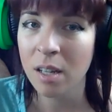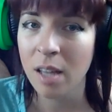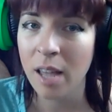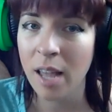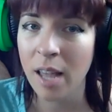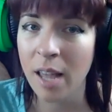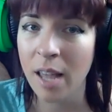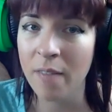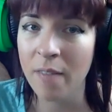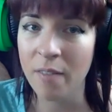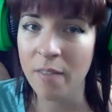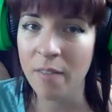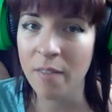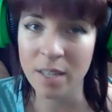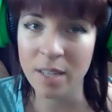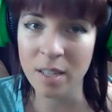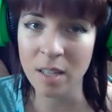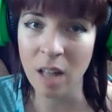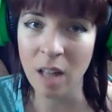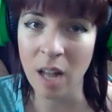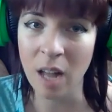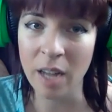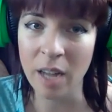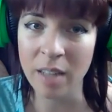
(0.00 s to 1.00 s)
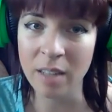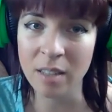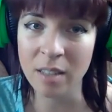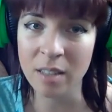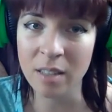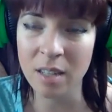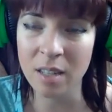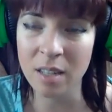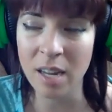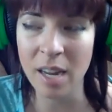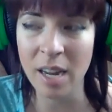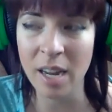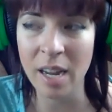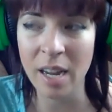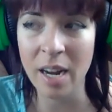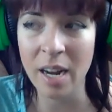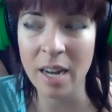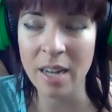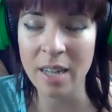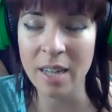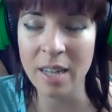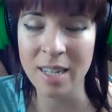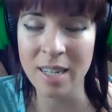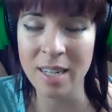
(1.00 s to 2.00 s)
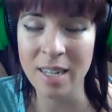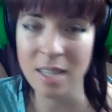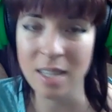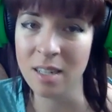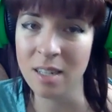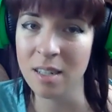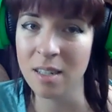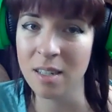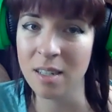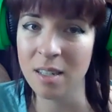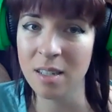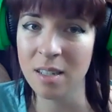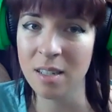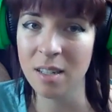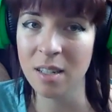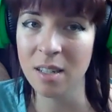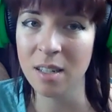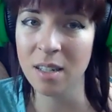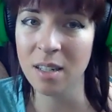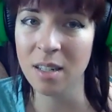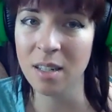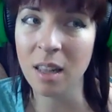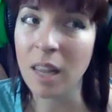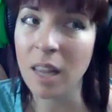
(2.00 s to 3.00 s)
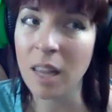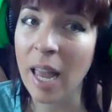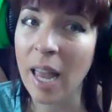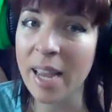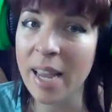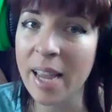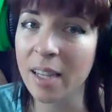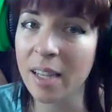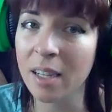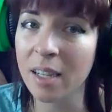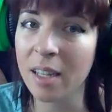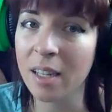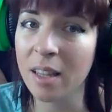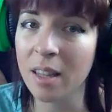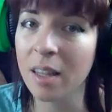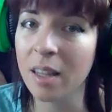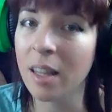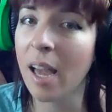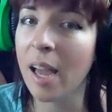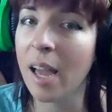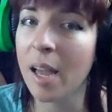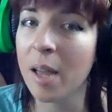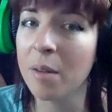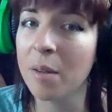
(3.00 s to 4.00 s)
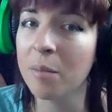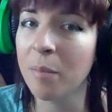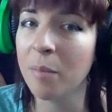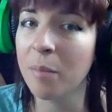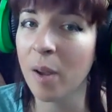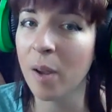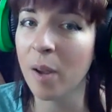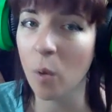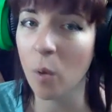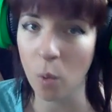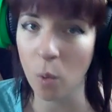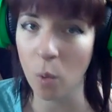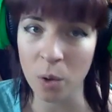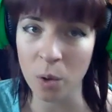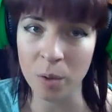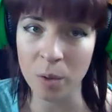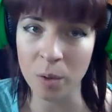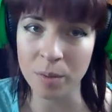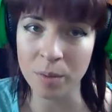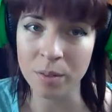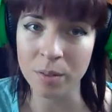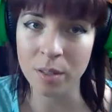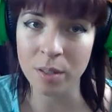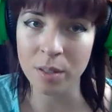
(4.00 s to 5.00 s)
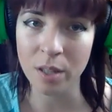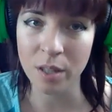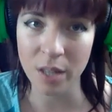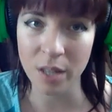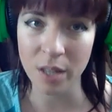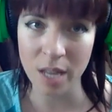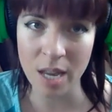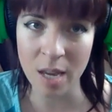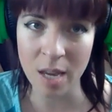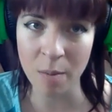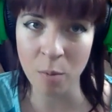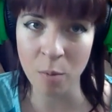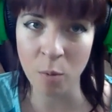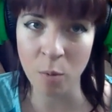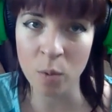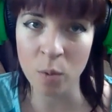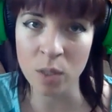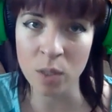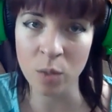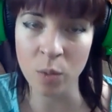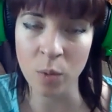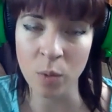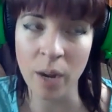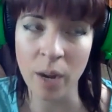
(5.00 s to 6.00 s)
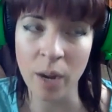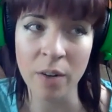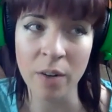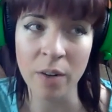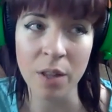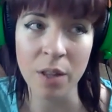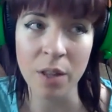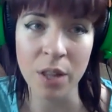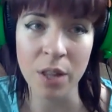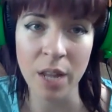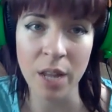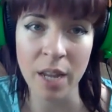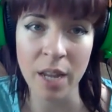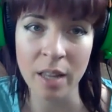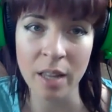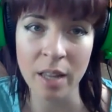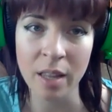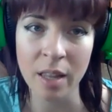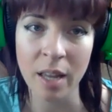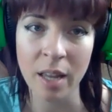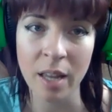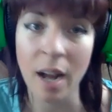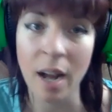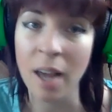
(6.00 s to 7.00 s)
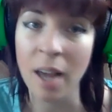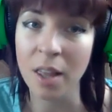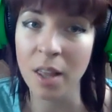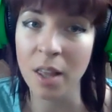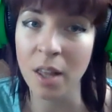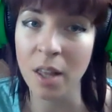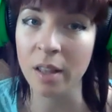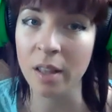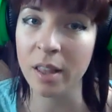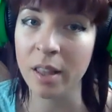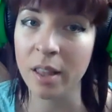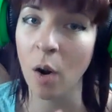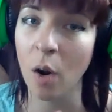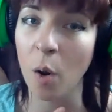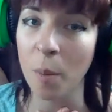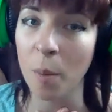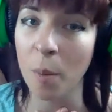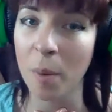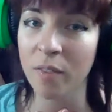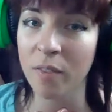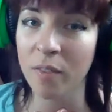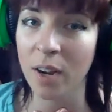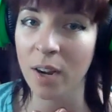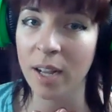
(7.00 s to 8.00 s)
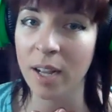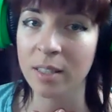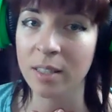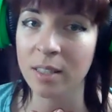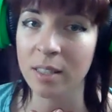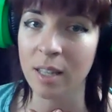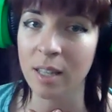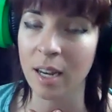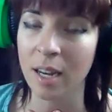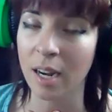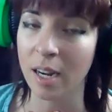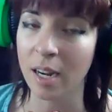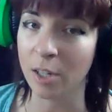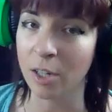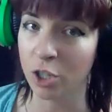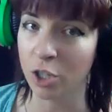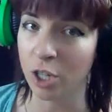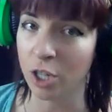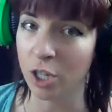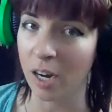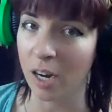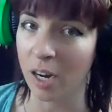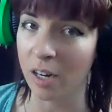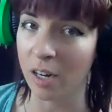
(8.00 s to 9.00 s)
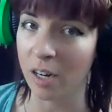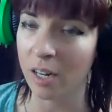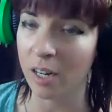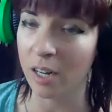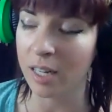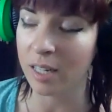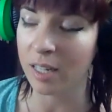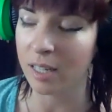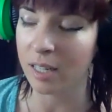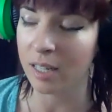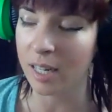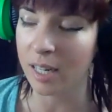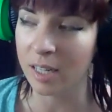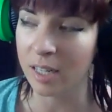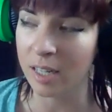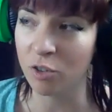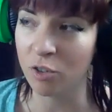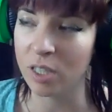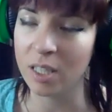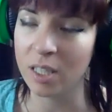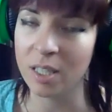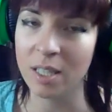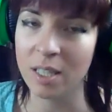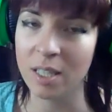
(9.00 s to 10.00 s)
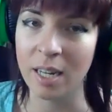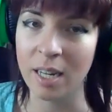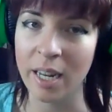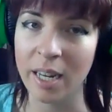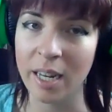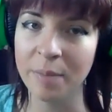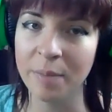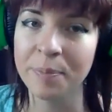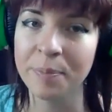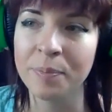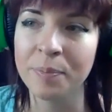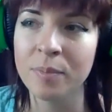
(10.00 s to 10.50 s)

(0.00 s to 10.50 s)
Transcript: infantilized, and I didn't like that my whole theme was around a thing that I thought that all my friends and I shared an interest in,